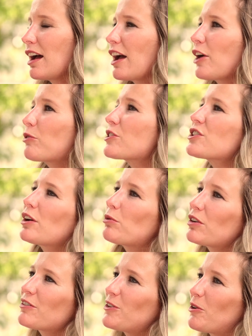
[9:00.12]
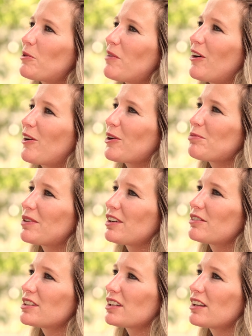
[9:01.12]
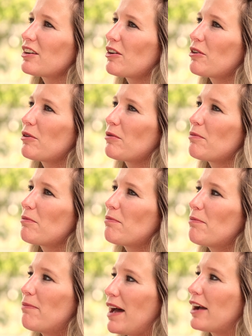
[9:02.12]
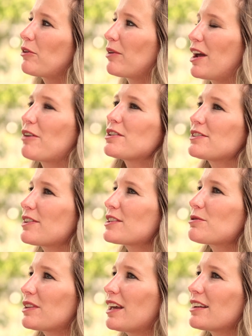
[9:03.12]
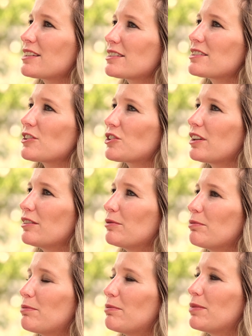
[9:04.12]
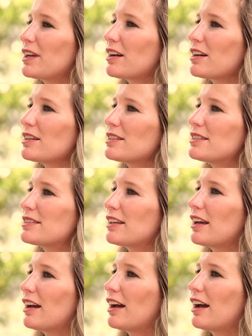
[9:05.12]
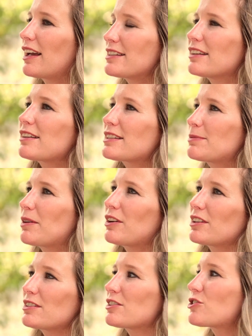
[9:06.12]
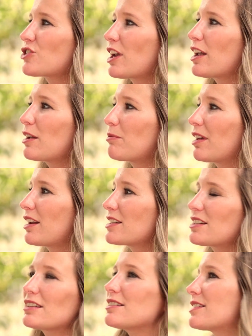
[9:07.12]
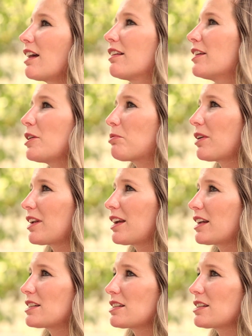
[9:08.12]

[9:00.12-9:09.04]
I wish I would have known about Heartbeat of Toledo back when I was faced with that decision, because I did experience the shame and I didn't tell anybody.